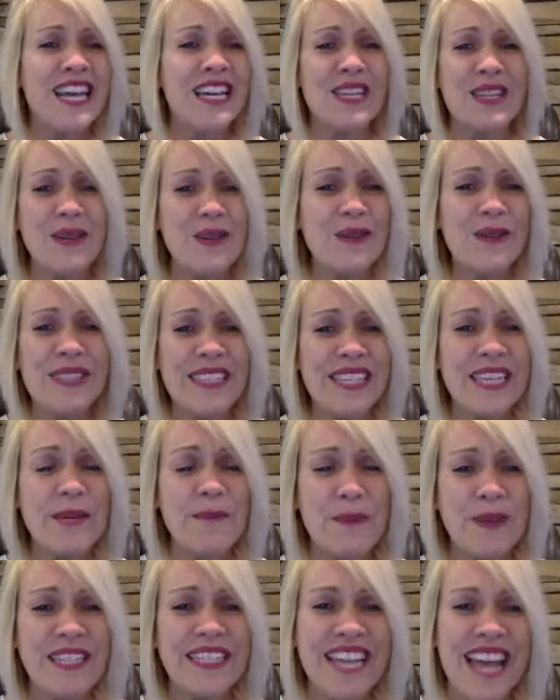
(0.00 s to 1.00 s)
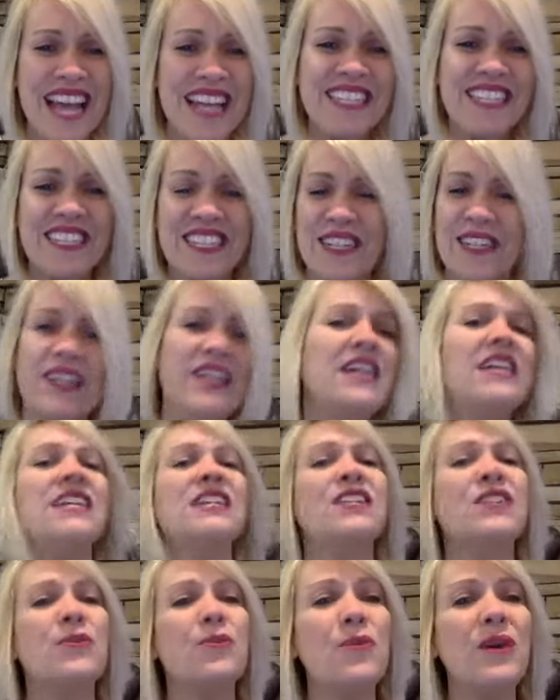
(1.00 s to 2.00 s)
you see potential.
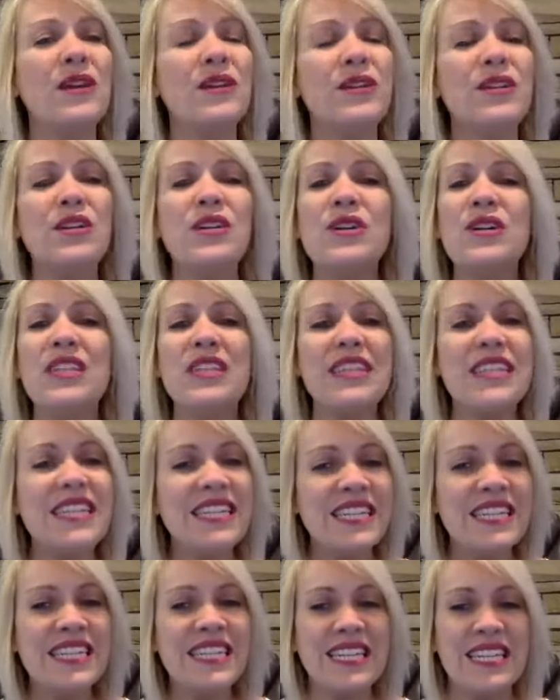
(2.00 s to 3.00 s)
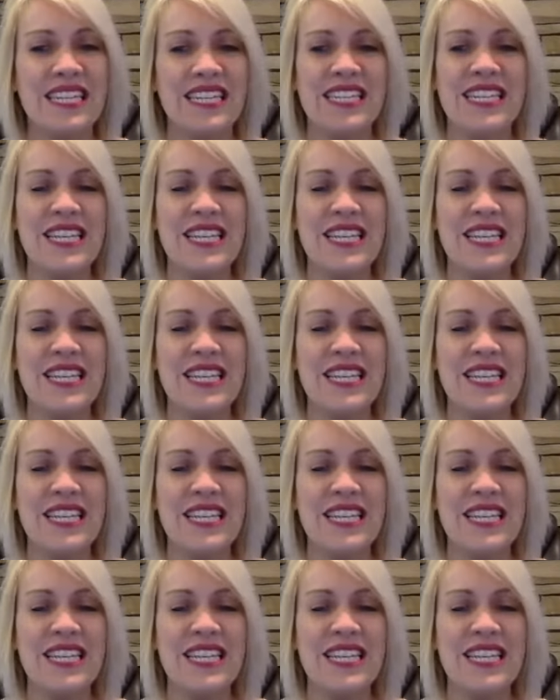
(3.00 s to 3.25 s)
So when you're listening